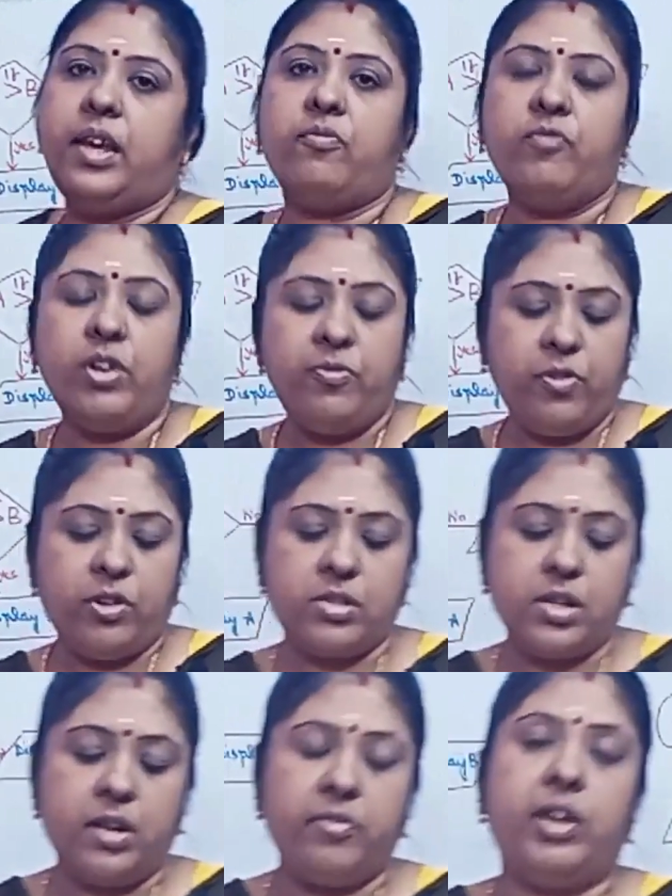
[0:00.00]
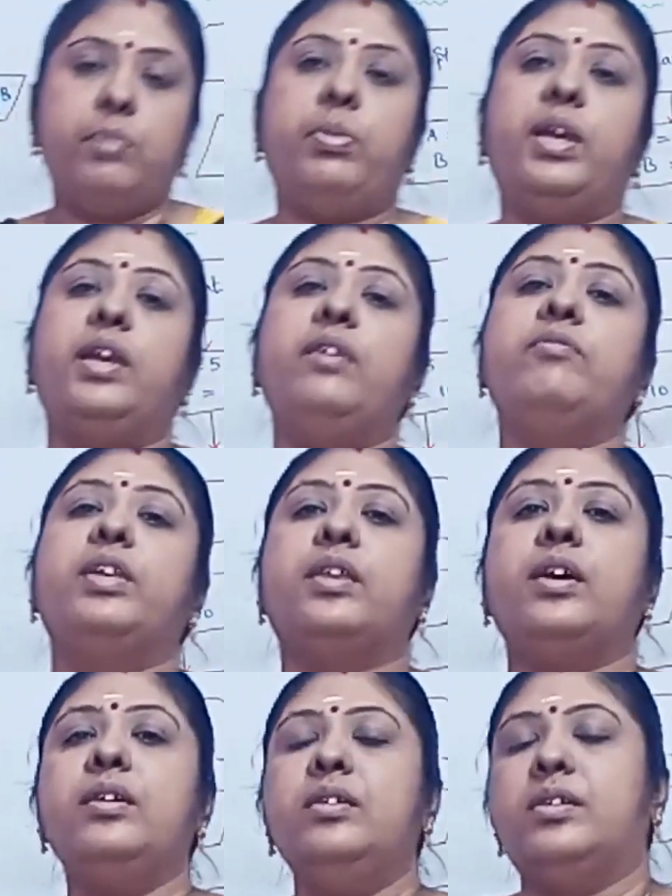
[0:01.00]
every flowchart will begin with
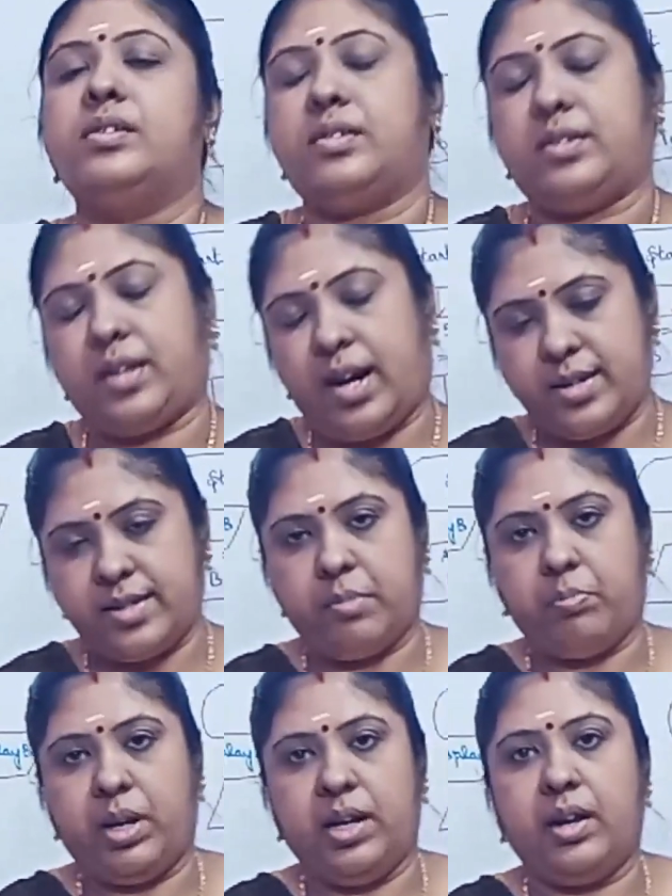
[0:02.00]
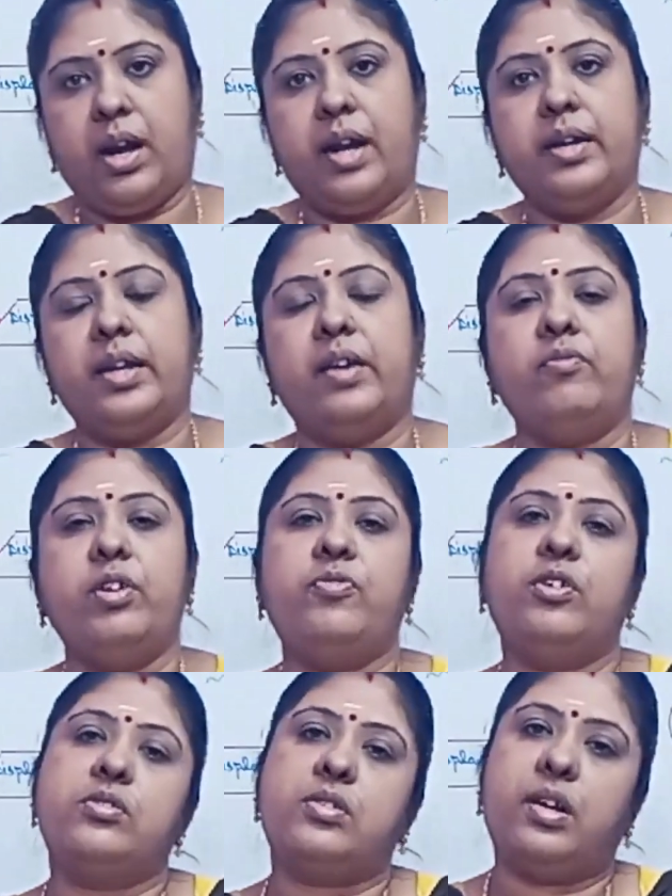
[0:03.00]
a start symbol and every
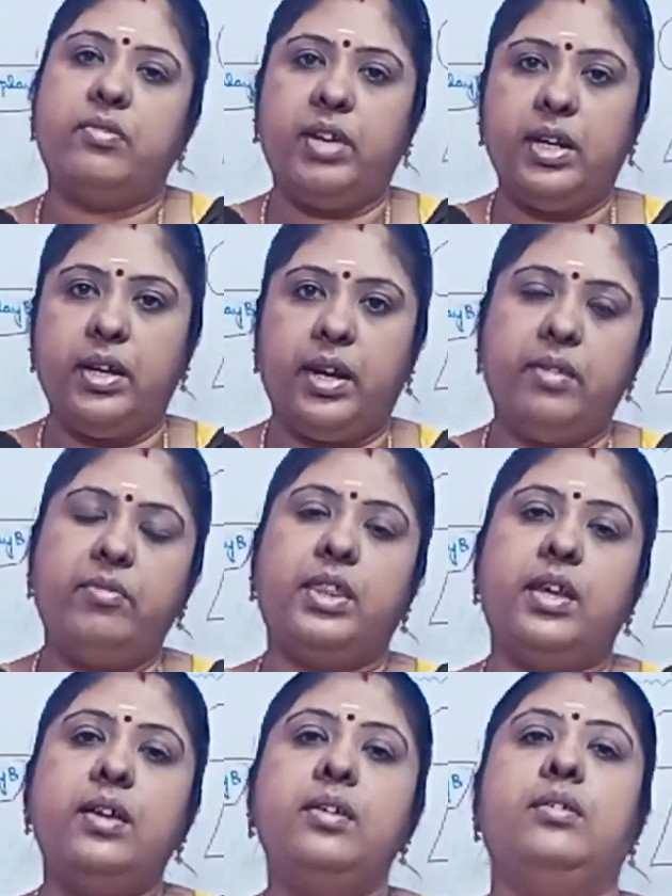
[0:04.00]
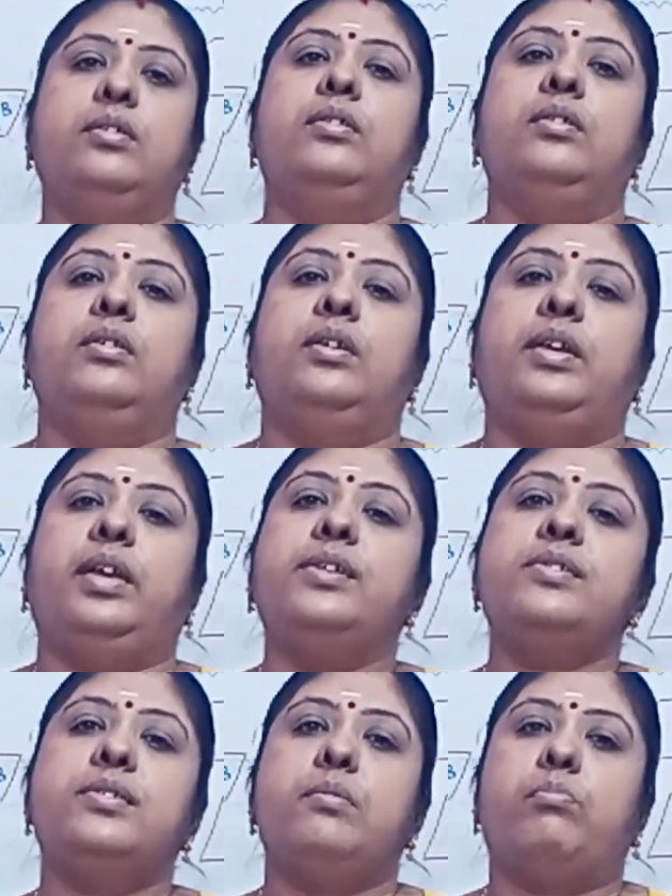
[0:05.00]
flowchart will end with a
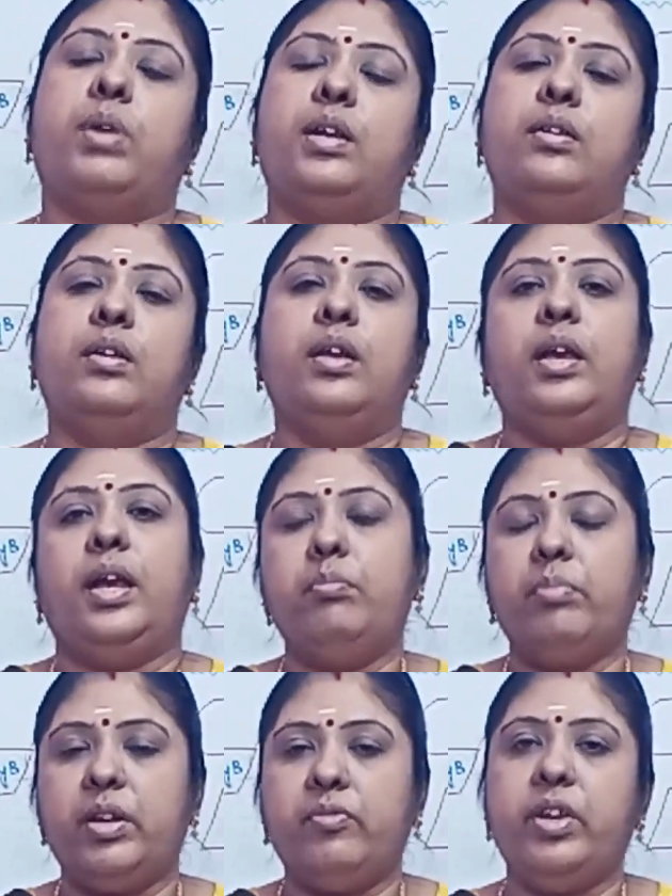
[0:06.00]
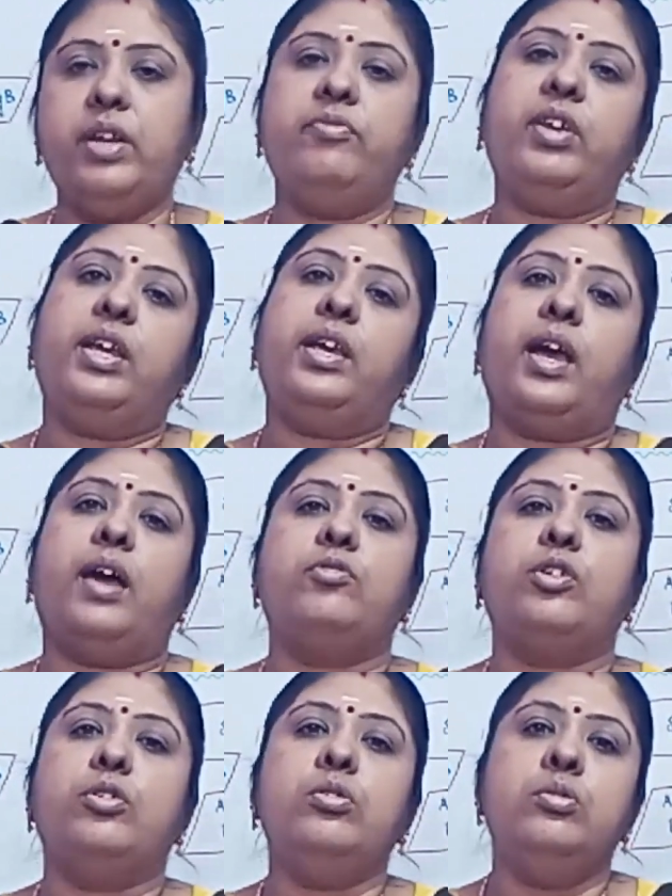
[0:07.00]
end symbol. In between, we
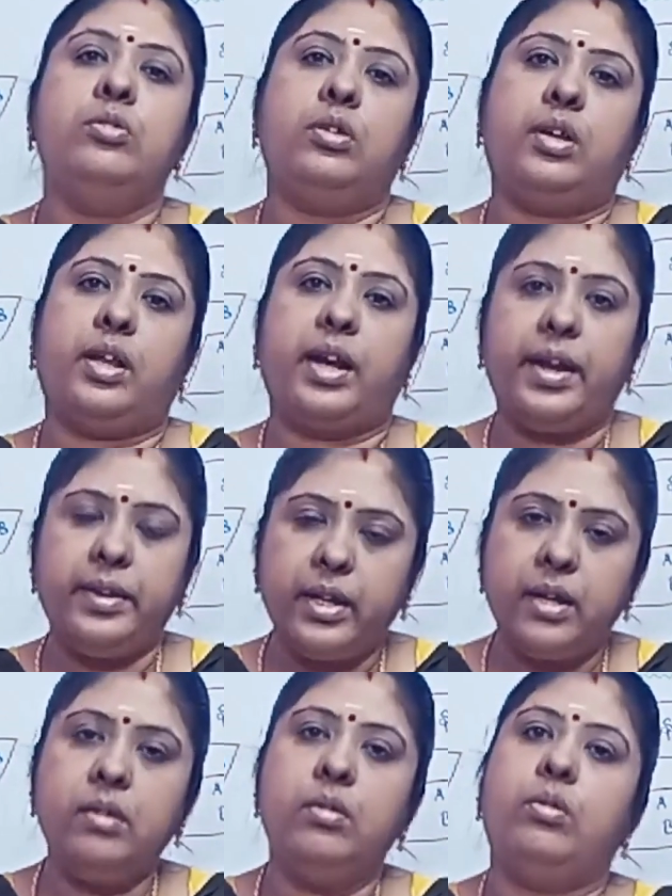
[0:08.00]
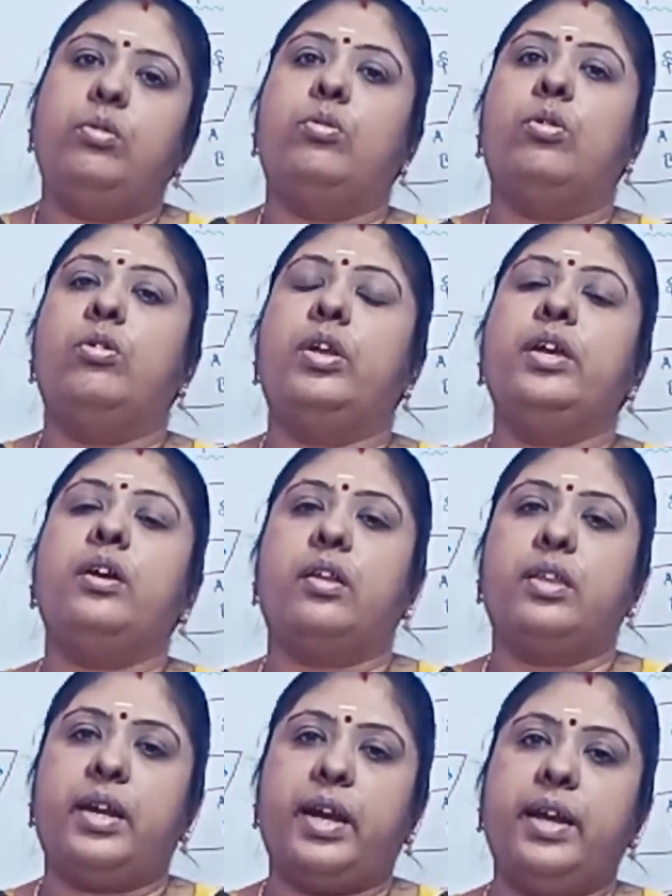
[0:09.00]
have to write the coding
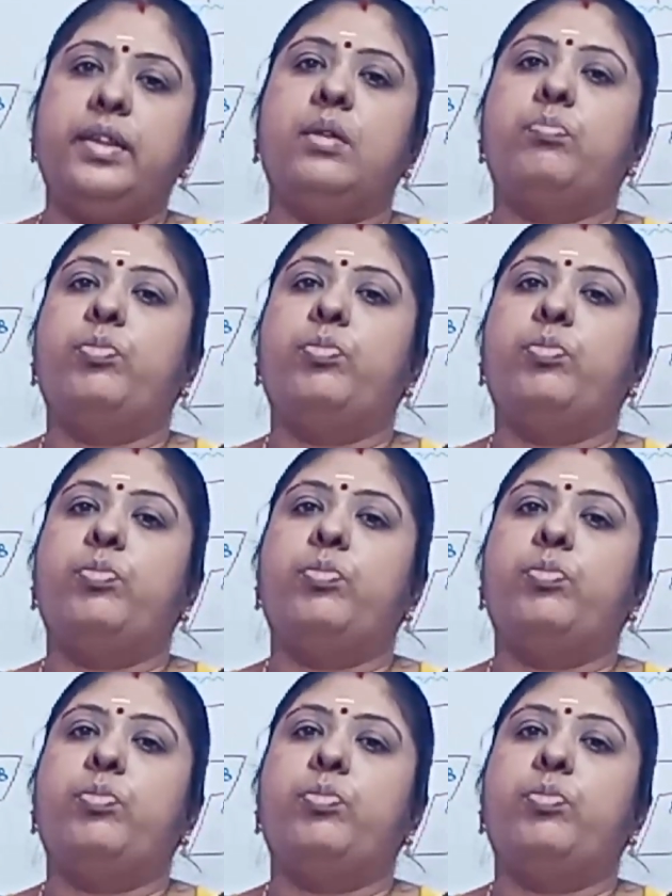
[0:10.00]
or write the